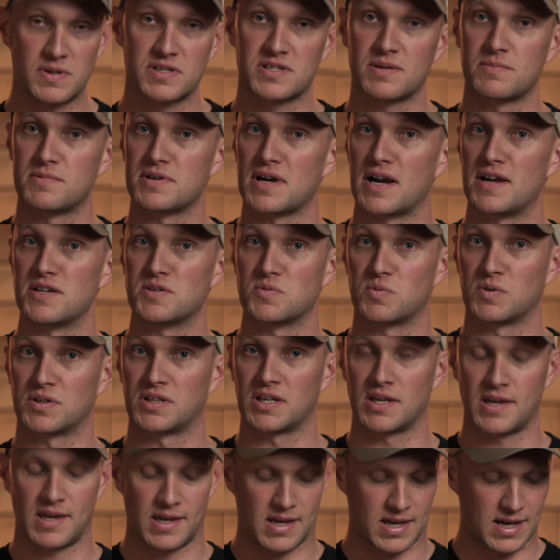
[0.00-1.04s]
Sometimes with
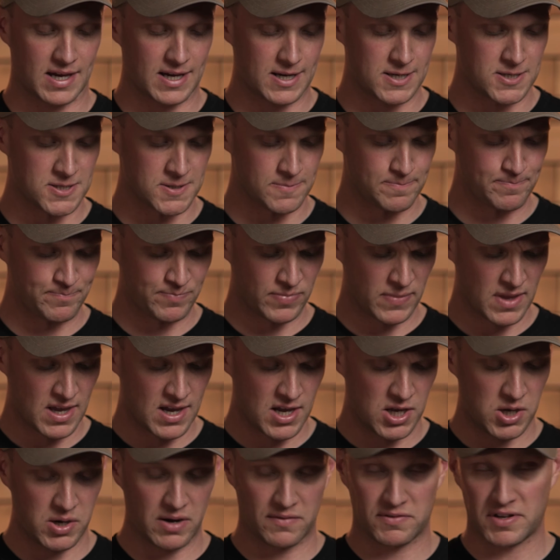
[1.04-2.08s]
the AKs,
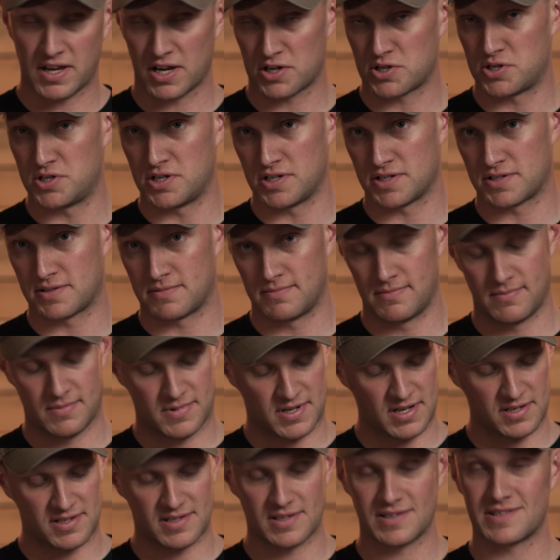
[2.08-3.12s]
you have to actually just,
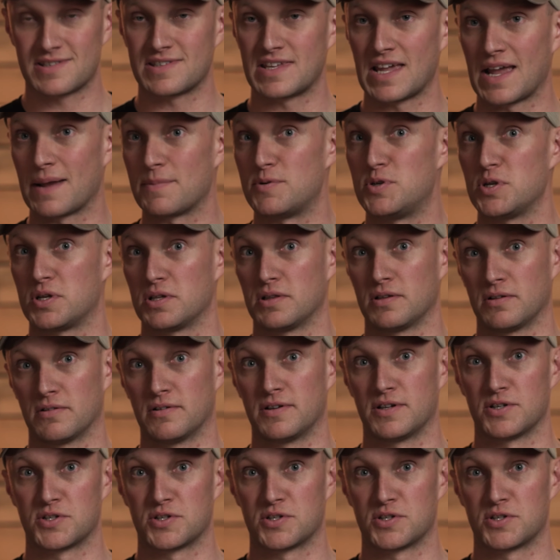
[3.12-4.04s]
since it's stamped, you can literally just